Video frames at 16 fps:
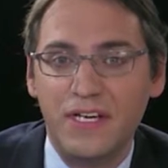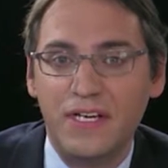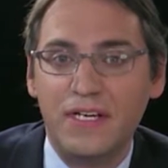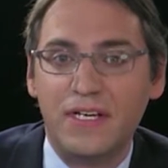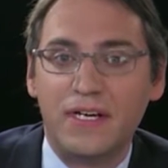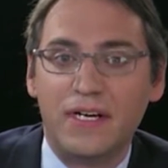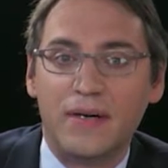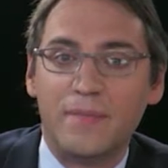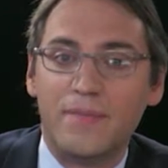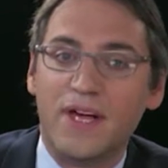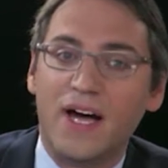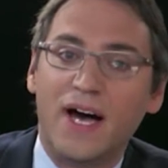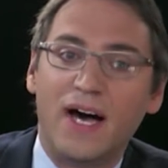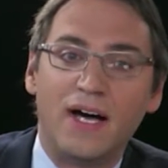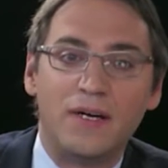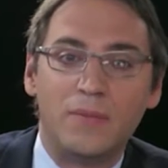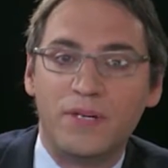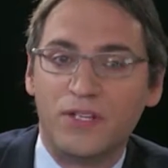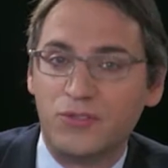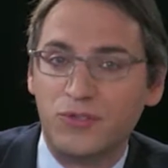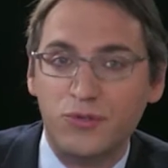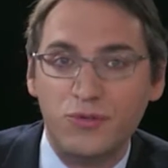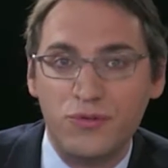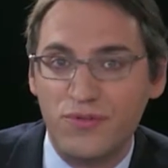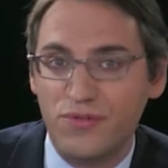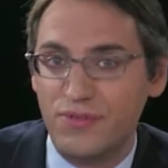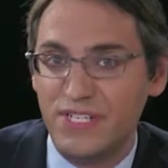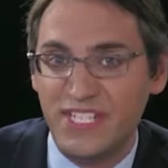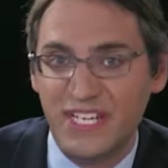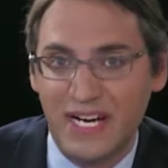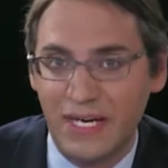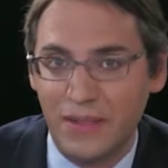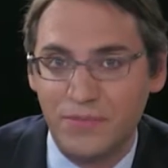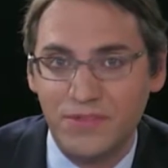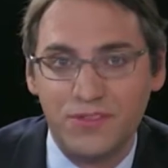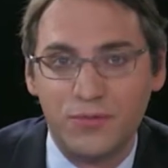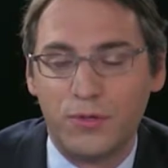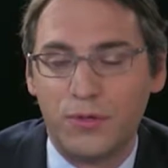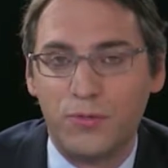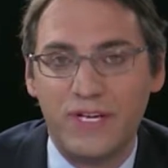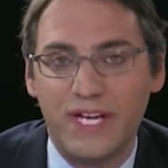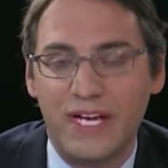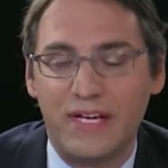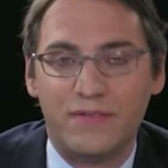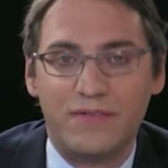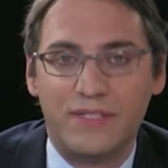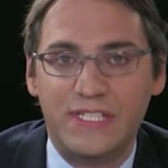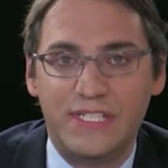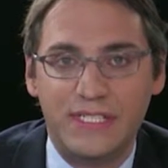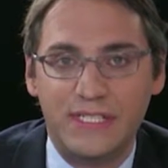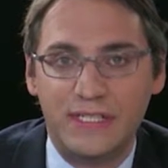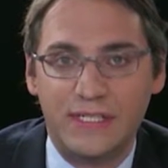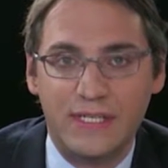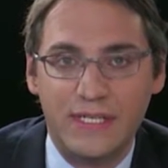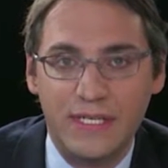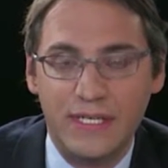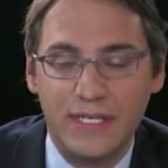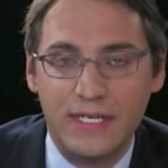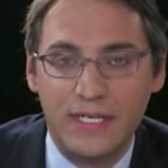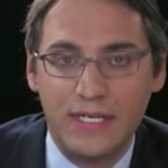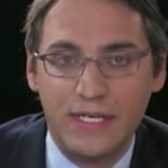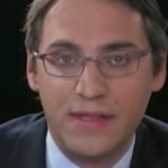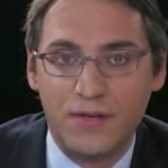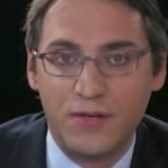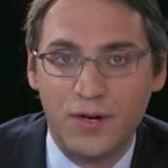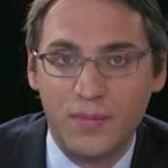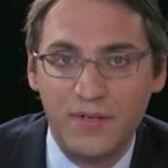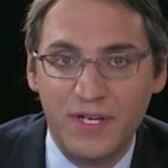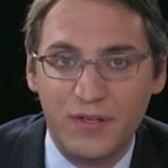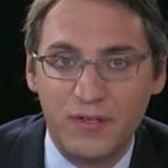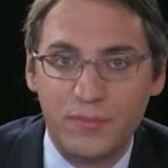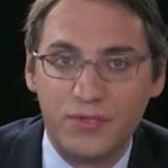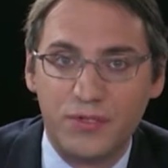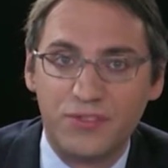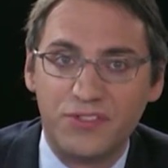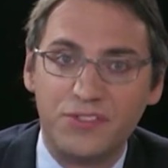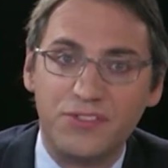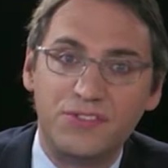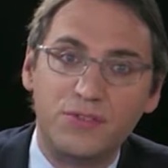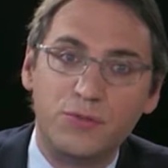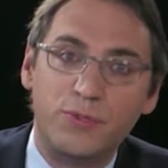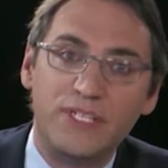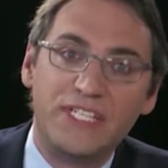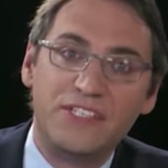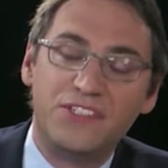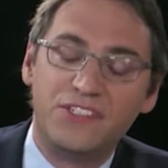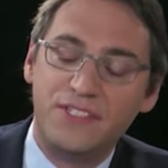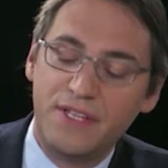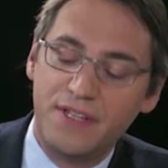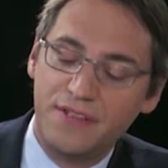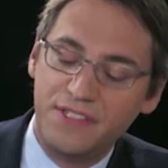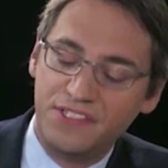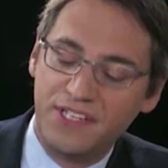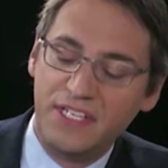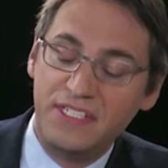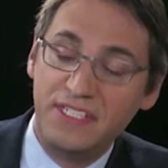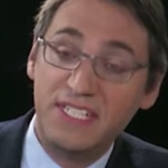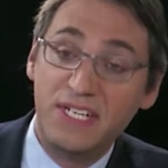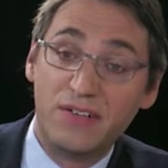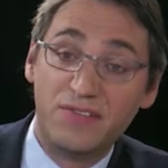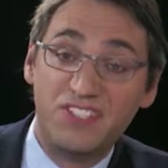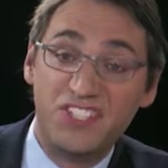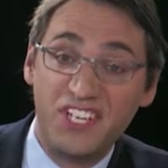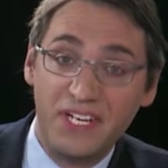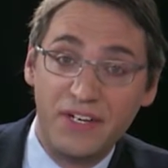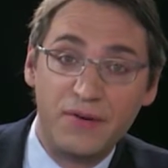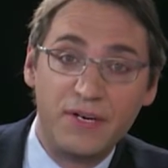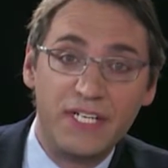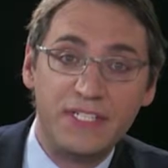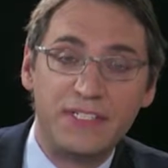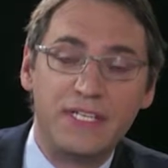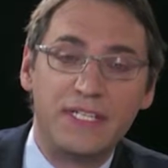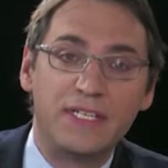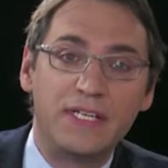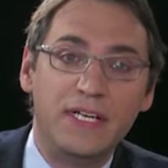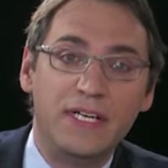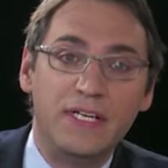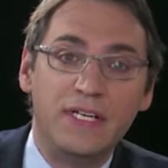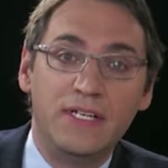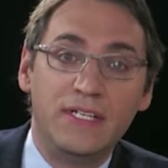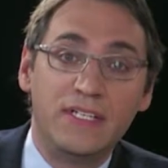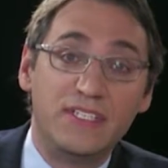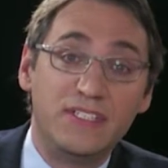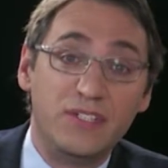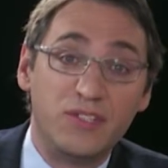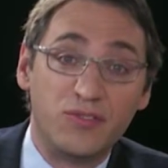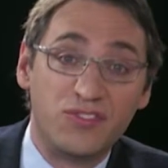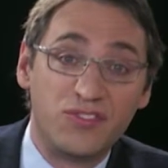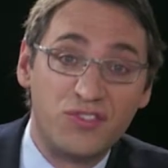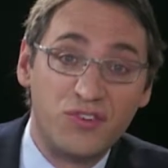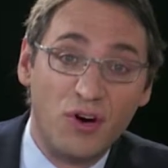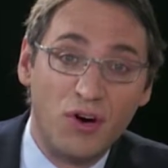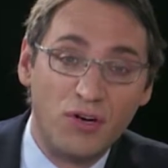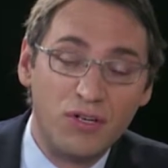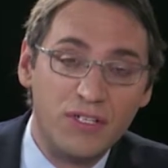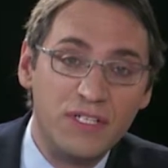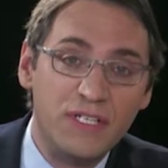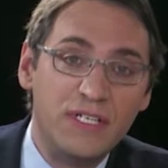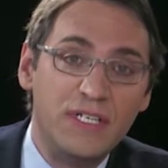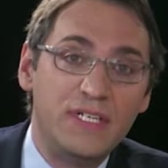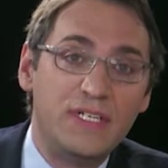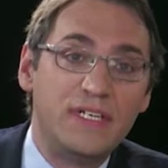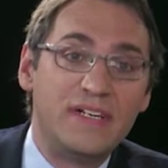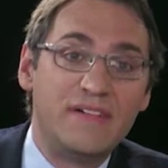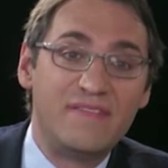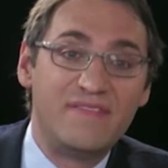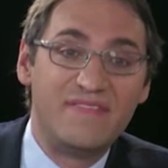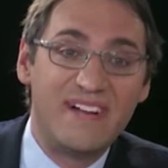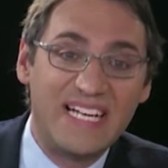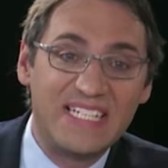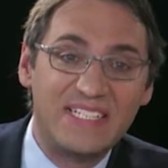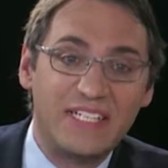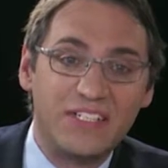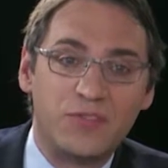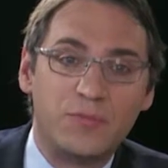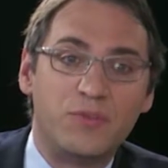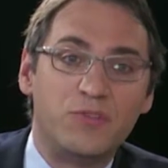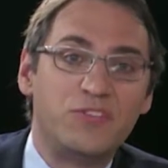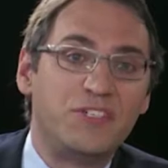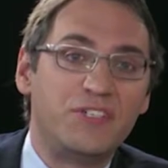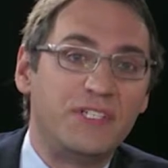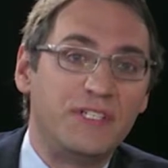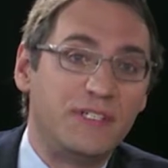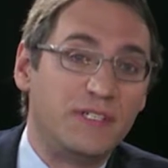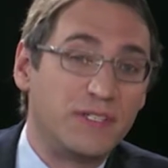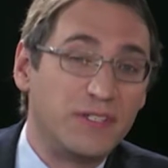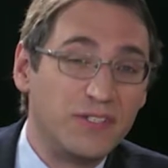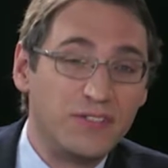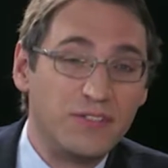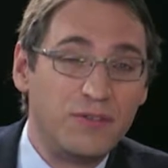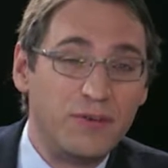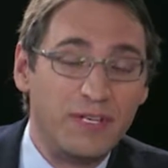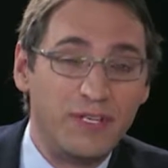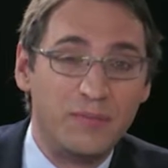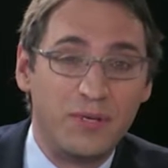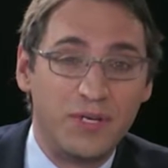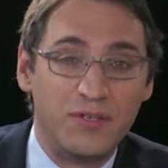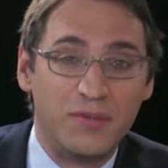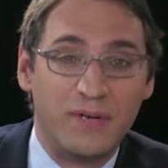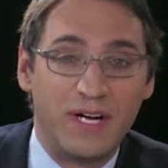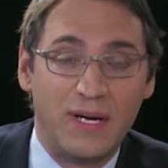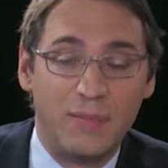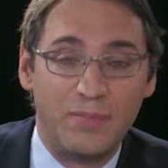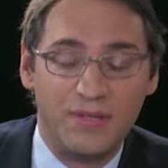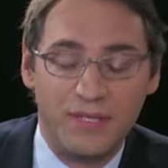are about 2 to 3 times what we have in the top-down approaches. So we can see that this idea of generating strong factor exposure in a concentrated bottom-up